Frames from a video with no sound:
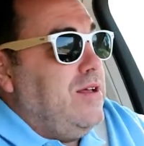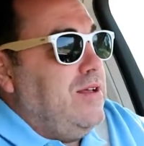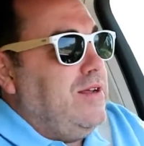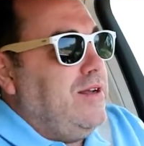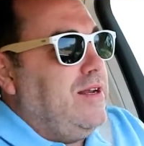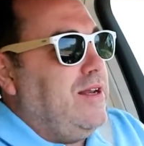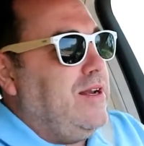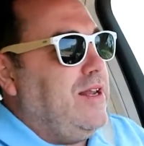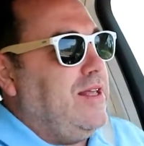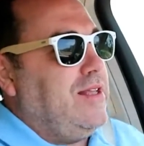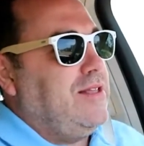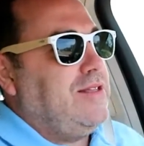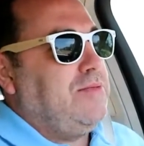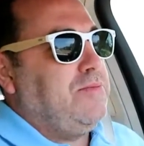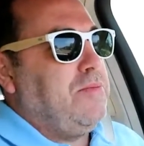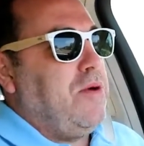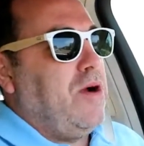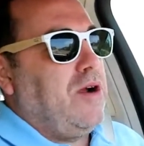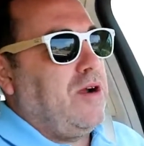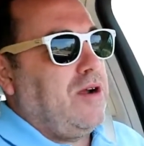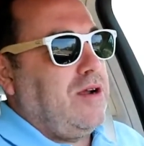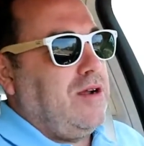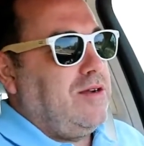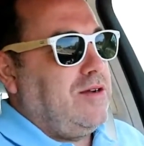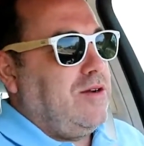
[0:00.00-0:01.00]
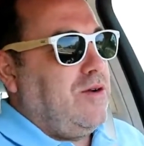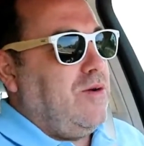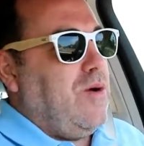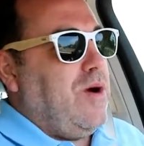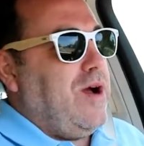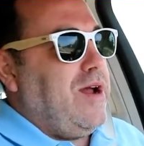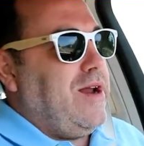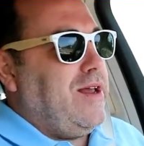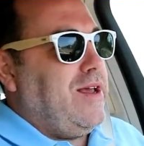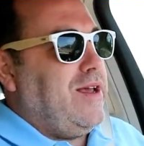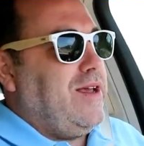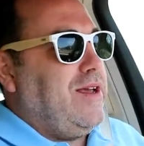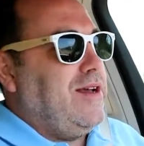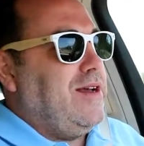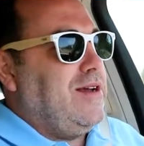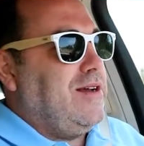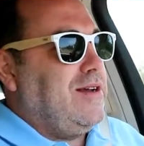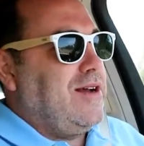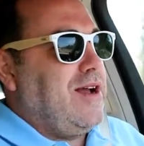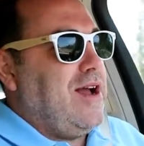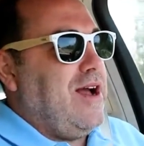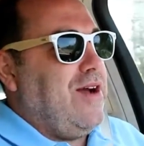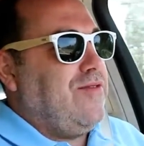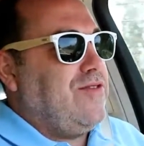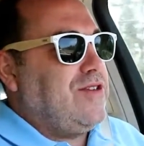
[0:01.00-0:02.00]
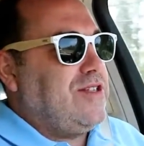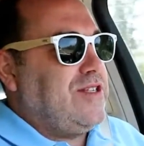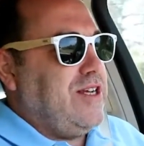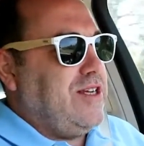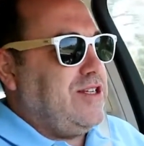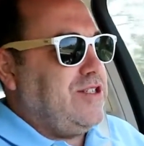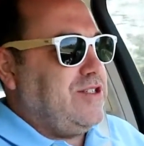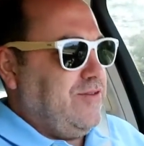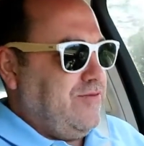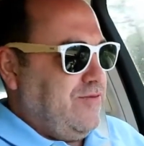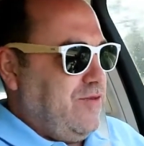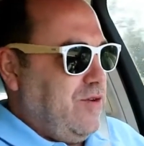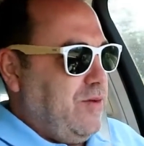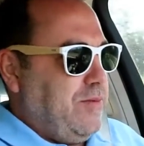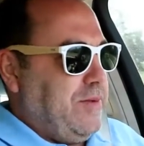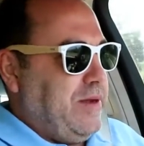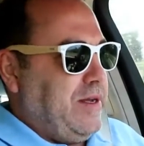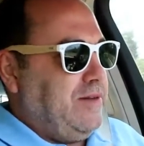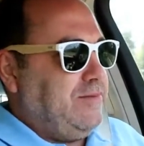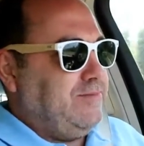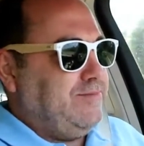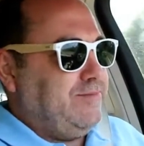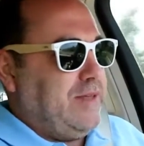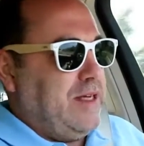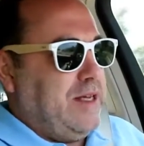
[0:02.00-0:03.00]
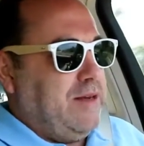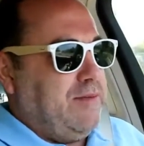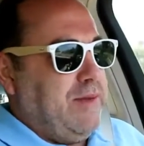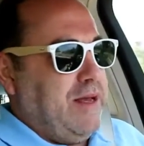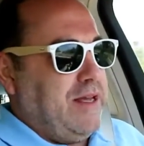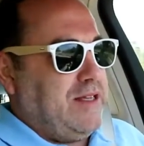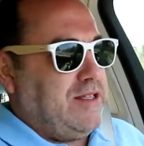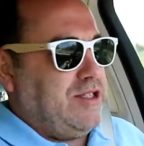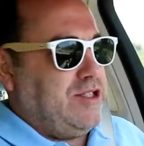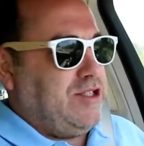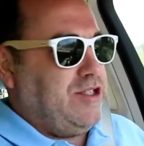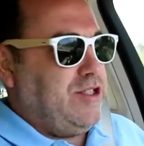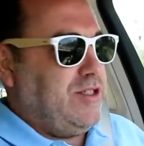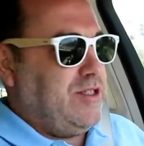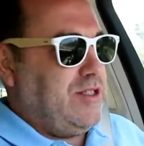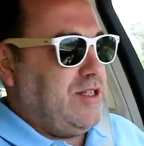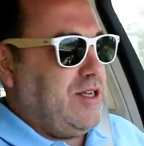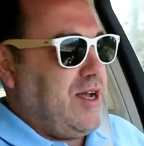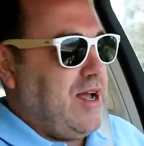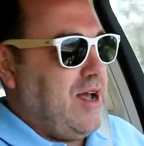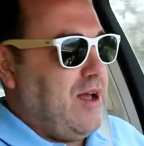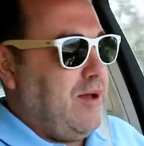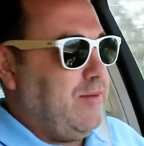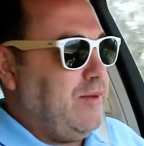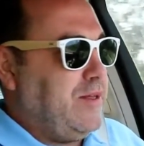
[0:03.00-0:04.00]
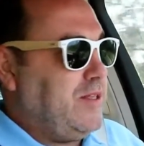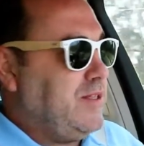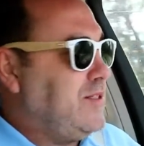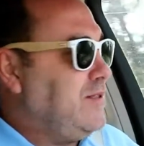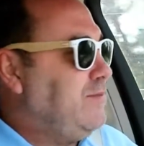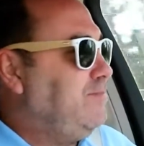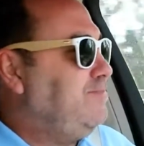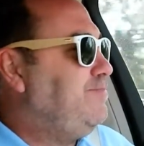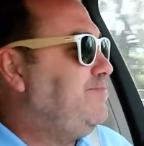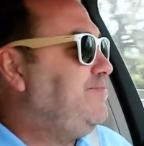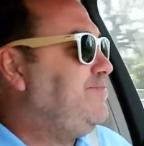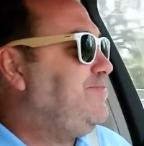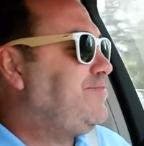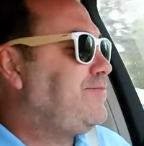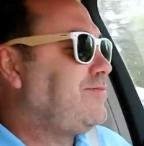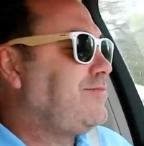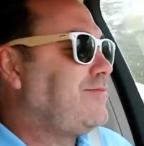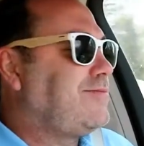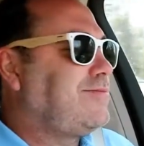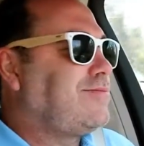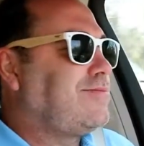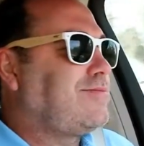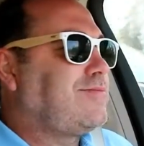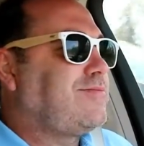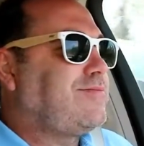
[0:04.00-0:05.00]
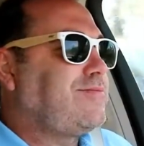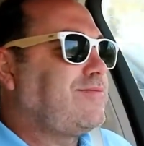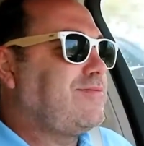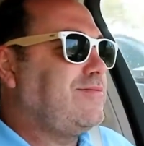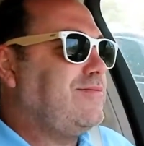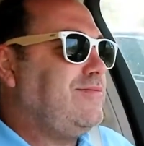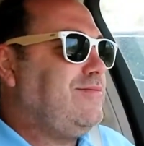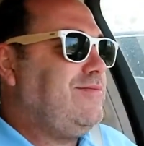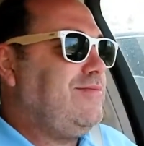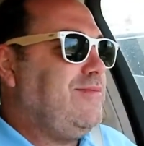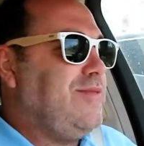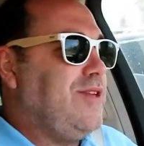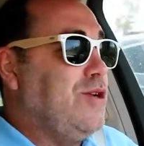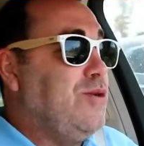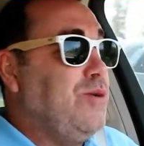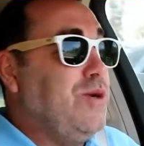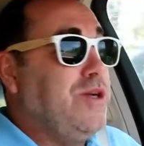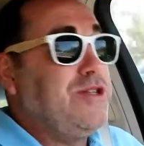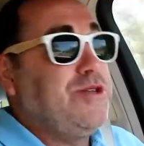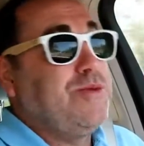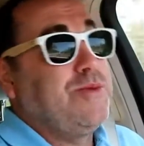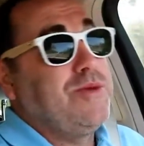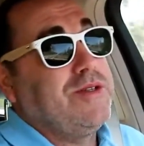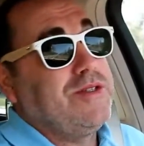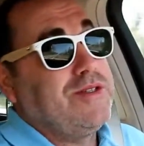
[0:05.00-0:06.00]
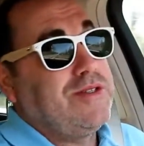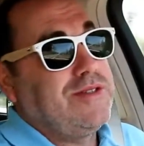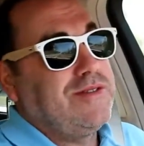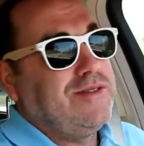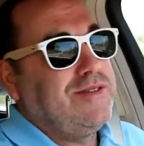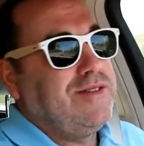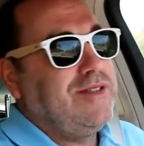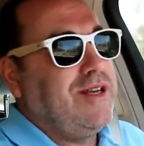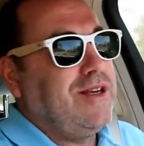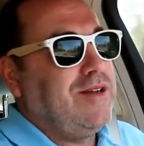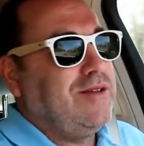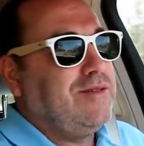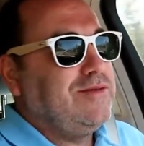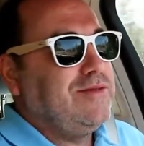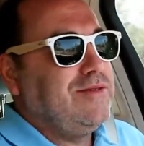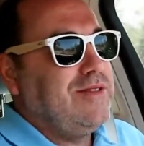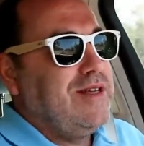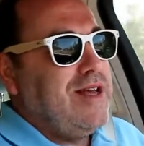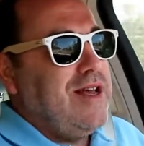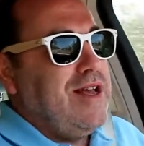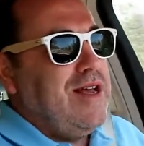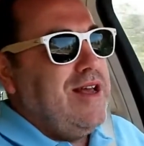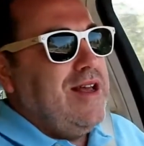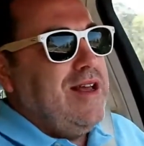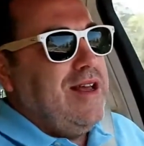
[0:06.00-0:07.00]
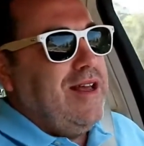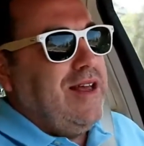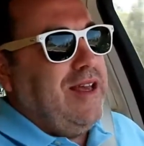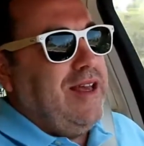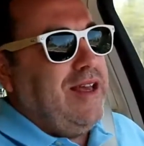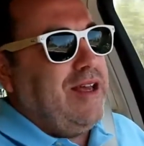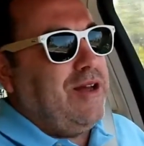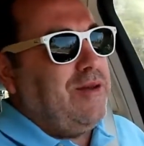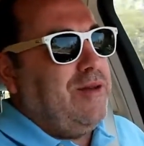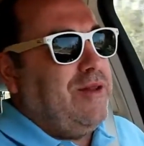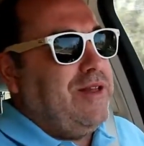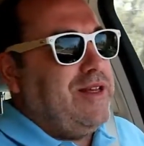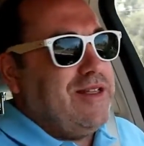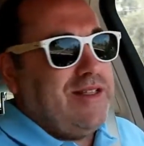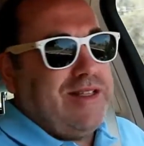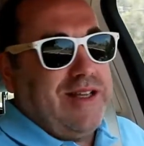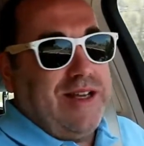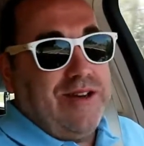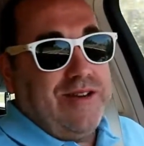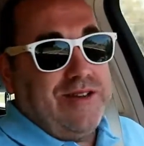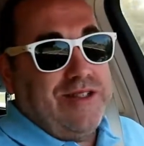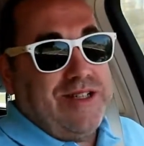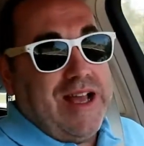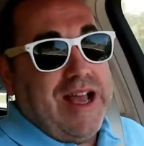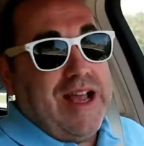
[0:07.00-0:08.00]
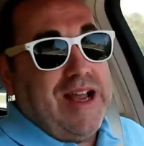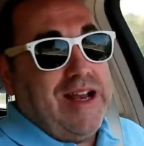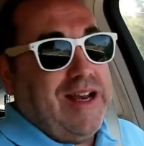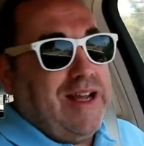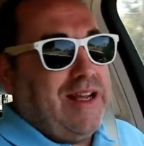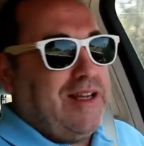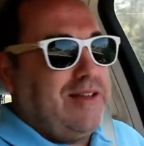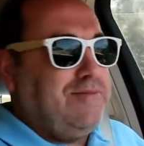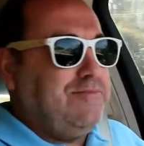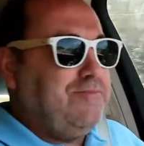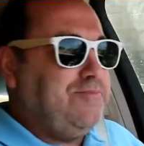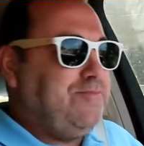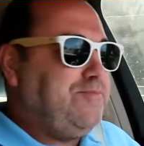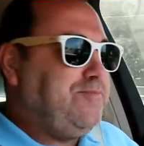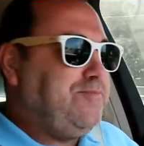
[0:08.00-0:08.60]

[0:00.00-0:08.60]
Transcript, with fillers: And it did spark quite a uh, conversation for me in messages and comments, which was, you know, equally as entertaining.